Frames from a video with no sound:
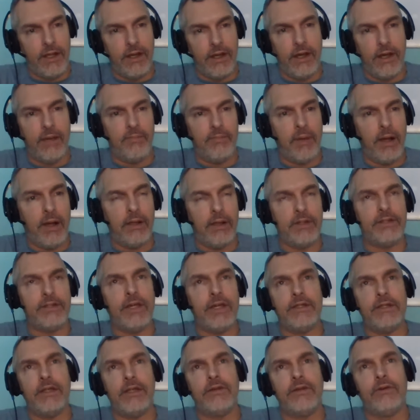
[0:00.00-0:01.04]
and I
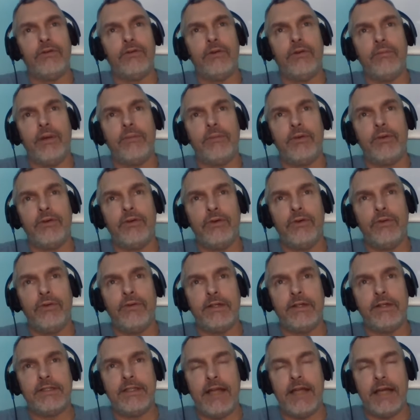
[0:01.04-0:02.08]
apologize, I don't remember who it
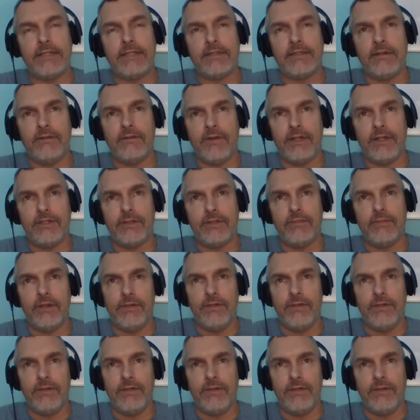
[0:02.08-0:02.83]
was that asked the question,